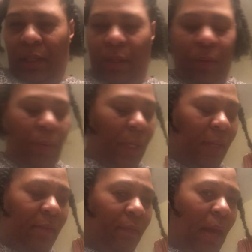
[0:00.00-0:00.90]
quick
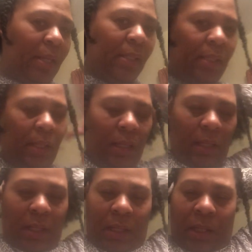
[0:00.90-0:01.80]
and fast
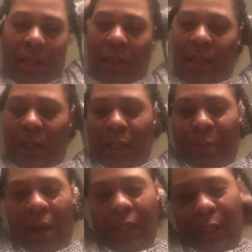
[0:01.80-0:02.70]
as
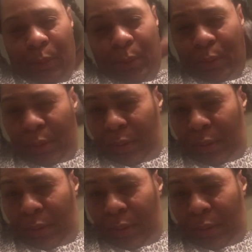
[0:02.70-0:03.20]
possible.